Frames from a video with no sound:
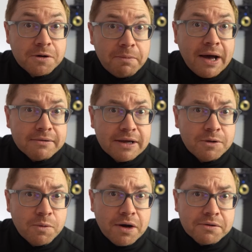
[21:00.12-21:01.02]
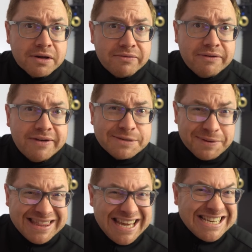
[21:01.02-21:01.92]
about in the world of EVs.
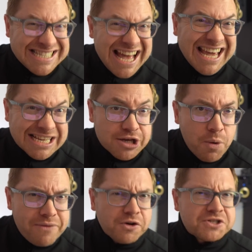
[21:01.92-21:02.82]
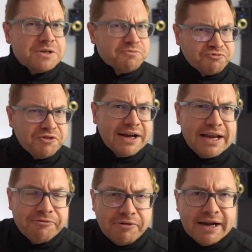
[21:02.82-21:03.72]
But these days, we've got some
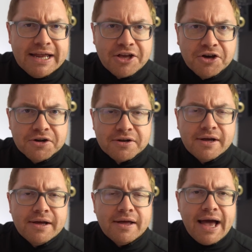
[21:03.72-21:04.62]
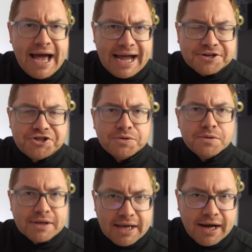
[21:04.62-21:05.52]
really, really good
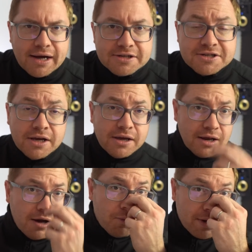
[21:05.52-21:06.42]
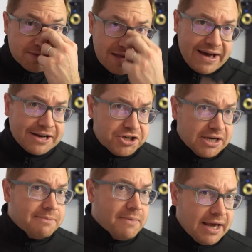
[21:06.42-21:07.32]
actual cars. You know, ones they've
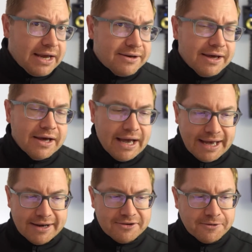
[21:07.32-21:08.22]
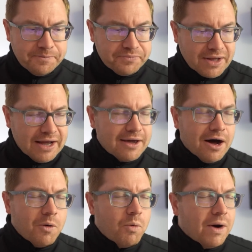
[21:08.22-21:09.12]
actually made. And I
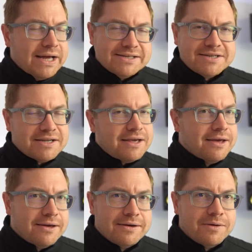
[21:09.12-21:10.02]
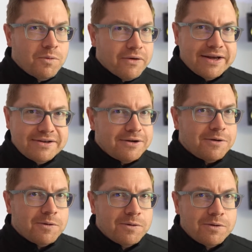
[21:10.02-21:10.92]
can't wait to see what they do